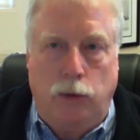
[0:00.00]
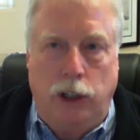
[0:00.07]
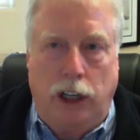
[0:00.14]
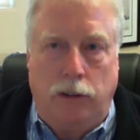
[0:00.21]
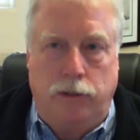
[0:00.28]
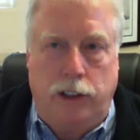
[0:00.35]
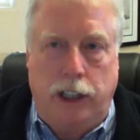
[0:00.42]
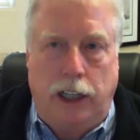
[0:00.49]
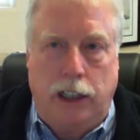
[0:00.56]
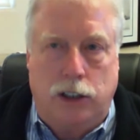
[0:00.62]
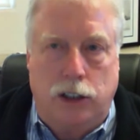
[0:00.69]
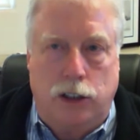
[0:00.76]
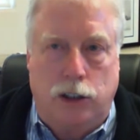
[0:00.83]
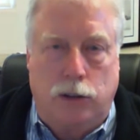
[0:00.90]
We have
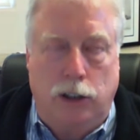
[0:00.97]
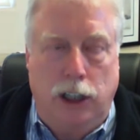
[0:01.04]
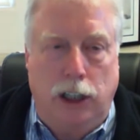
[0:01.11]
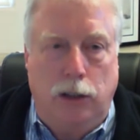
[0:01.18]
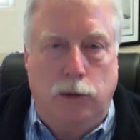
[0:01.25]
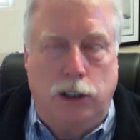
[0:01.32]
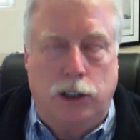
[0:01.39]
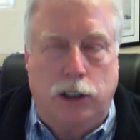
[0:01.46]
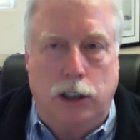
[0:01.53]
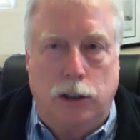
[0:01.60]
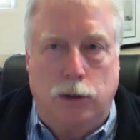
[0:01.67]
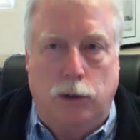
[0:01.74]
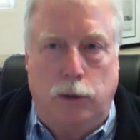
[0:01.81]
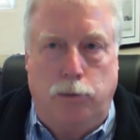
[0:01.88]
DEXA screening, which
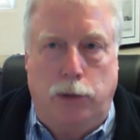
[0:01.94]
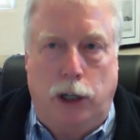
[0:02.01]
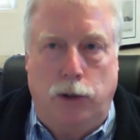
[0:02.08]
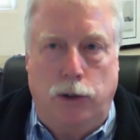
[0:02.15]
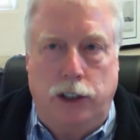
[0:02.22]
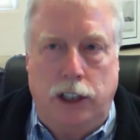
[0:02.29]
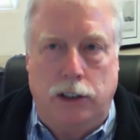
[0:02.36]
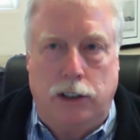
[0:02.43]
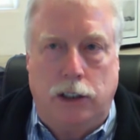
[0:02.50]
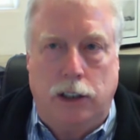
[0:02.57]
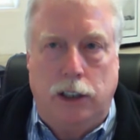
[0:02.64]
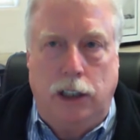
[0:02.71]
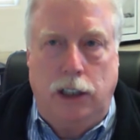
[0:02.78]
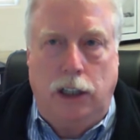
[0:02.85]
deals with bone
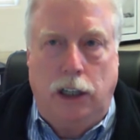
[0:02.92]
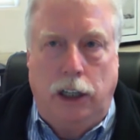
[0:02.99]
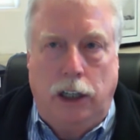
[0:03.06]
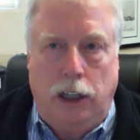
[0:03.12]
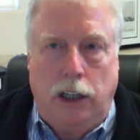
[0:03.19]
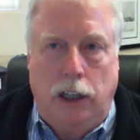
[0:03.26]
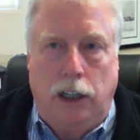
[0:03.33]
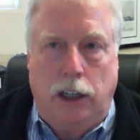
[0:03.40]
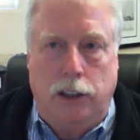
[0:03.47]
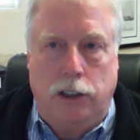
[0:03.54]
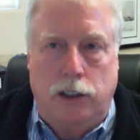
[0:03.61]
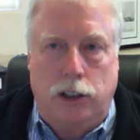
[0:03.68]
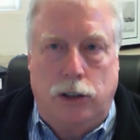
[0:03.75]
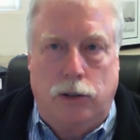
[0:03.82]
density
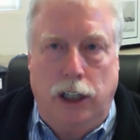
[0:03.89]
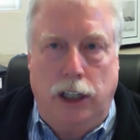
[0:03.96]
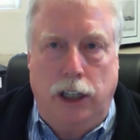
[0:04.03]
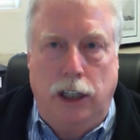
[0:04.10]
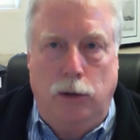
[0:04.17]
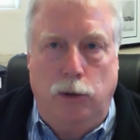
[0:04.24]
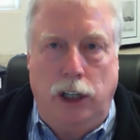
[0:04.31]
uh, screening.